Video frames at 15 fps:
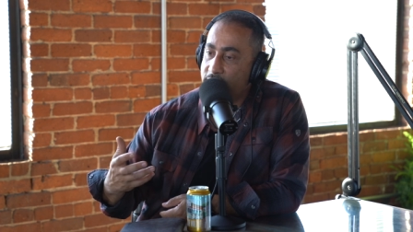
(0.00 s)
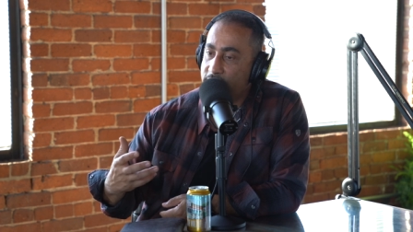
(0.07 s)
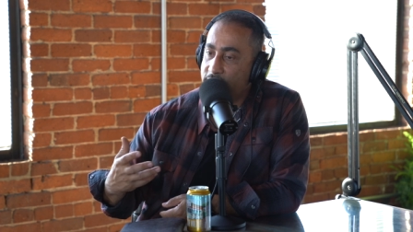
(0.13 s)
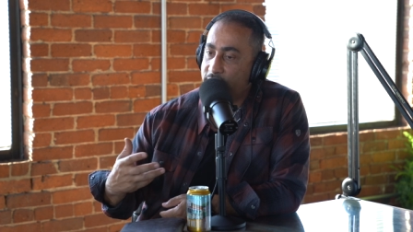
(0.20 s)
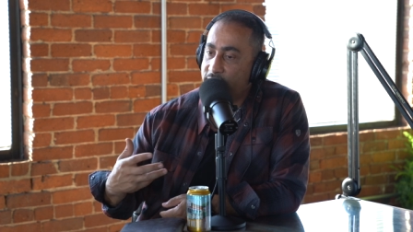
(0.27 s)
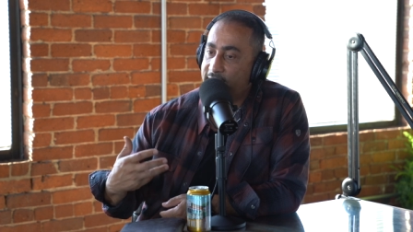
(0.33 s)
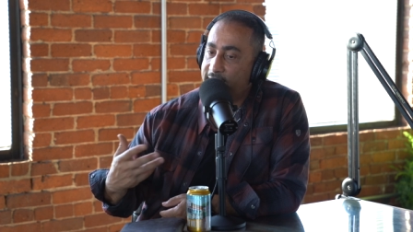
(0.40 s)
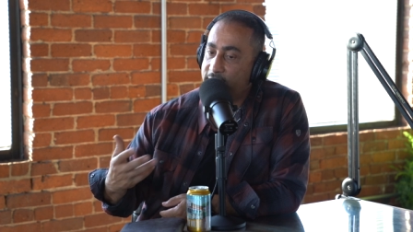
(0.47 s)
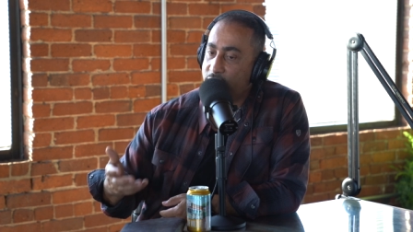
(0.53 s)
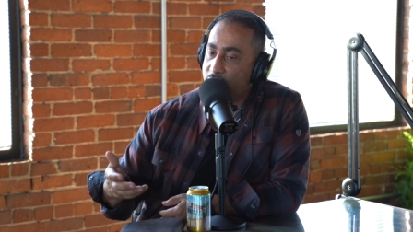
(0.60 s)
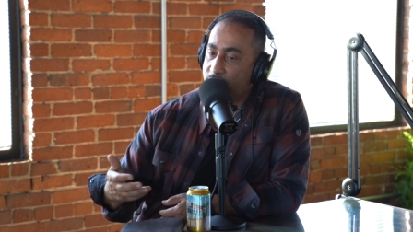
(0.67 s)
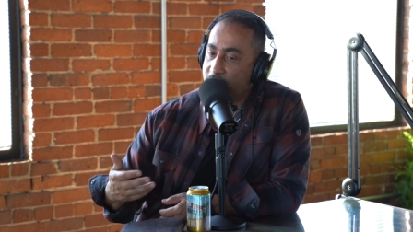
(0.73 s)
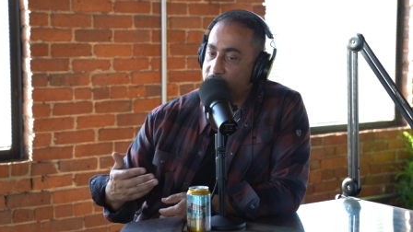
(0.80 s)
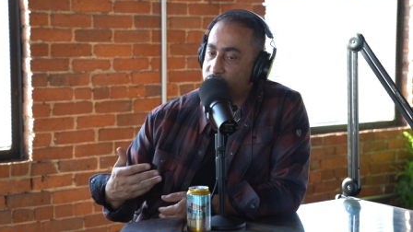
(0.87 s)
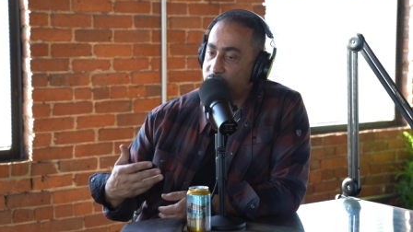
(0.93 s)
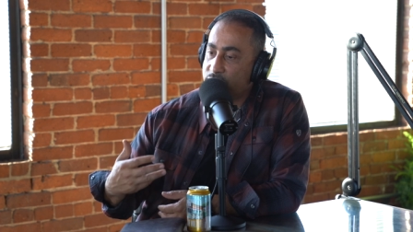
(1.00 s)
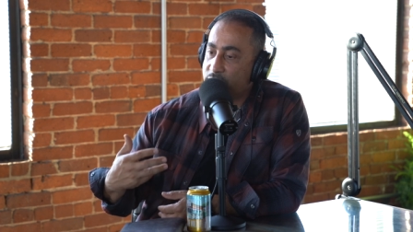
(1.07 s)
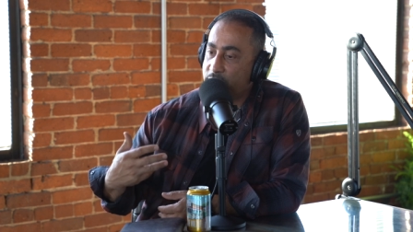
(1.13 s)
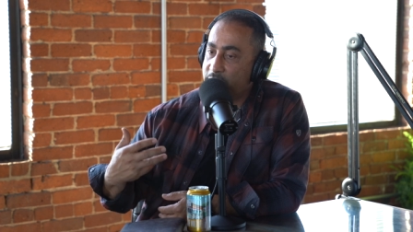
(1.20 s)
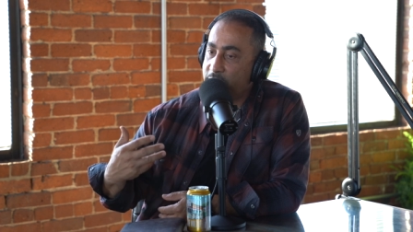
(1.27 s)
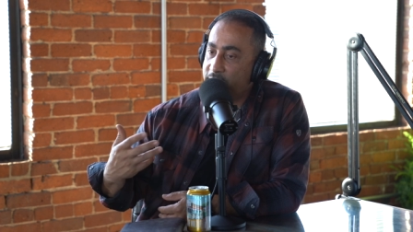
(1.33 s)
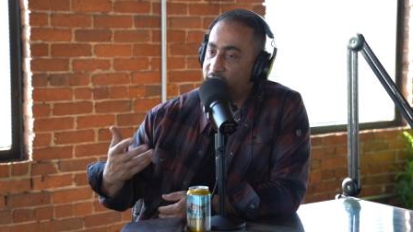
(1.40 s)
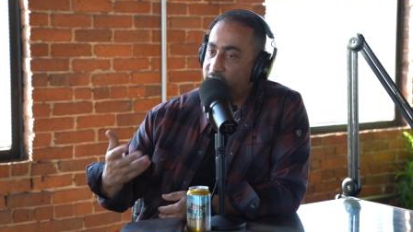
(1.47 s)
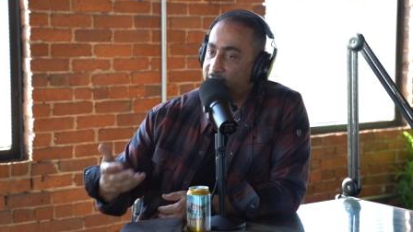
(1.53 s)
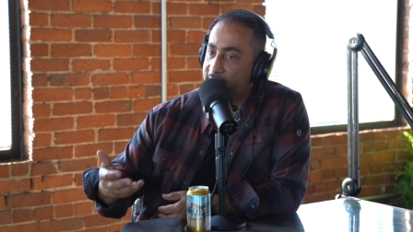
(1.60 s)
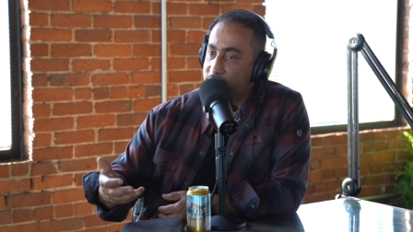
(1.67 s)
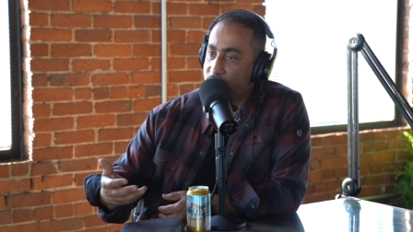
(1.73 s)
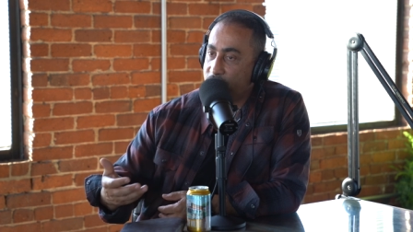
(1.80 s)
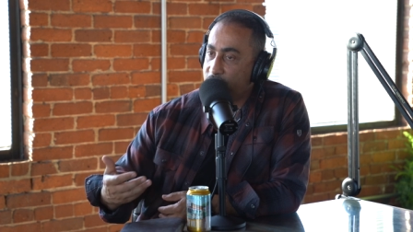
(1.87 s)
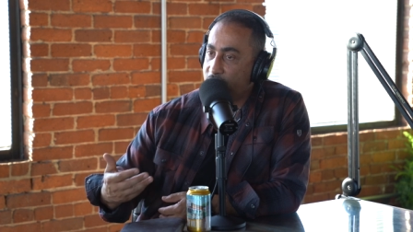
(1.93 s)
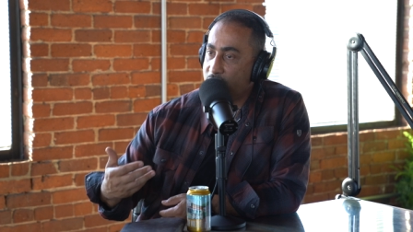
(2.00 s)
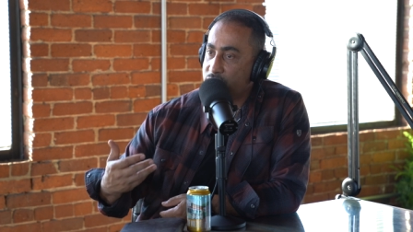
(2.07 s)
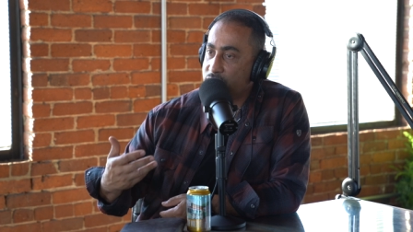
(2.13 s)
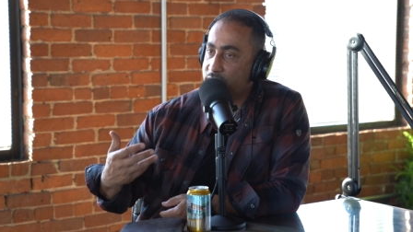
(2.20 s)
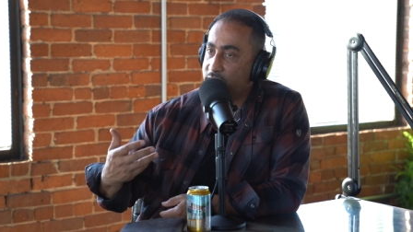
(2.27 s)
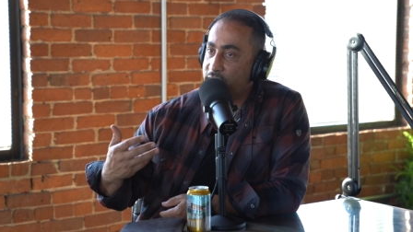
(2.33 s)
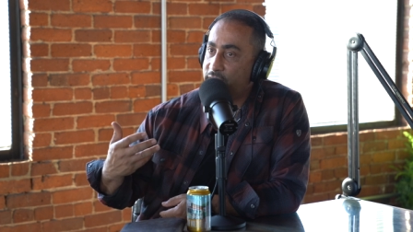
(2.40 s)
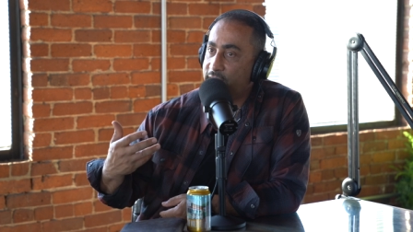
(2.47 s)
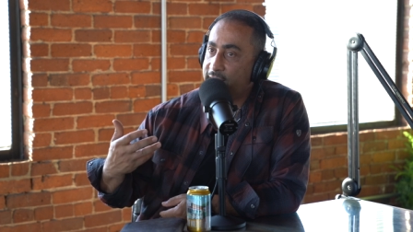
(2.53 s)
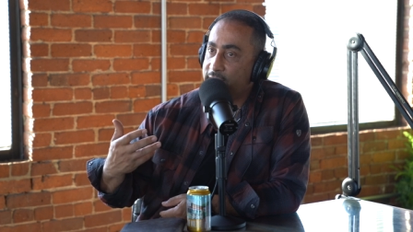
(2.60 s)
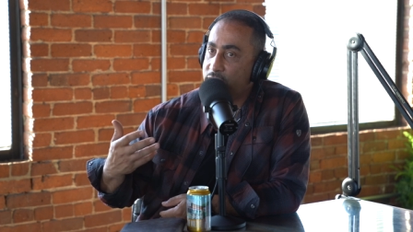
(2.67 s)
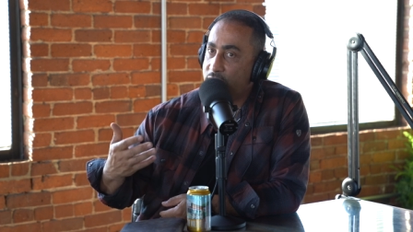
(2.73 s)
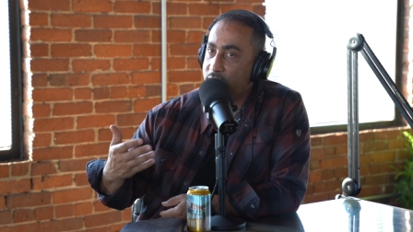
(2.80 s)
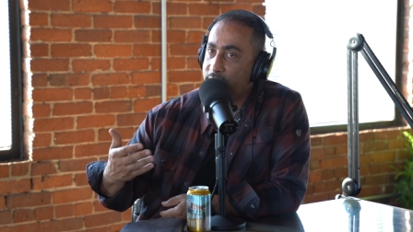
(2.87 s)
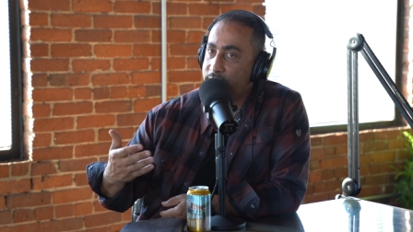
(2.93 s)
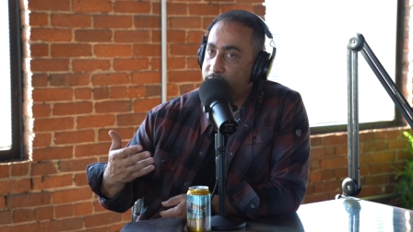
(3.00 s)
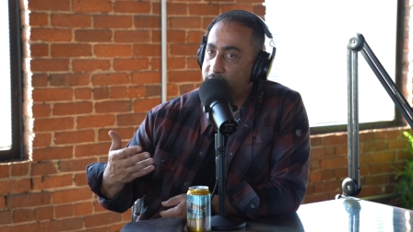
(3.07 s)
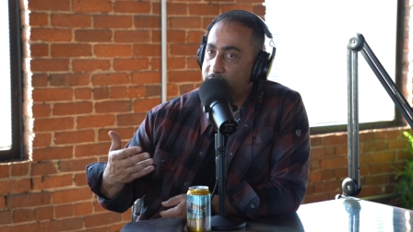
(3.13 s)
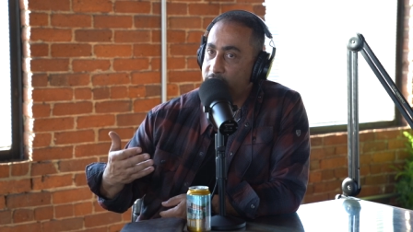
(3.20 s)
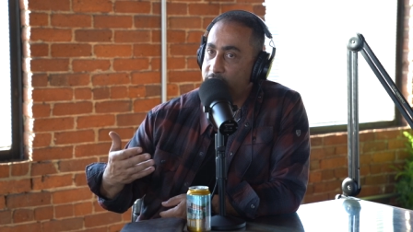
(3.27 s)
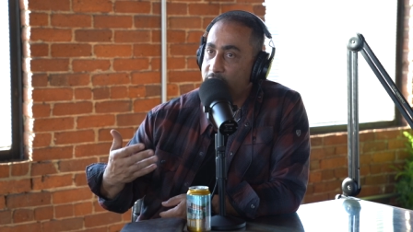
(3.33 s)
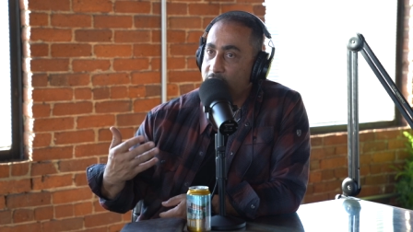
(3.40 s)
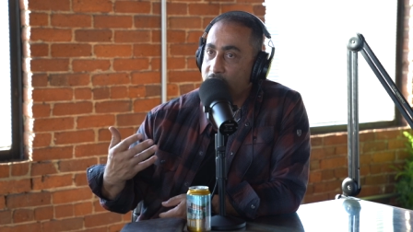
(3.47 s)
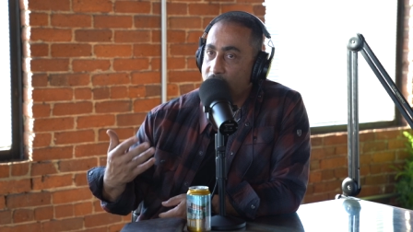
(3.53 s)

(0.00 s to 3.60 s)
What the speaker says: the value of mentorship, the value of coaching, the value of being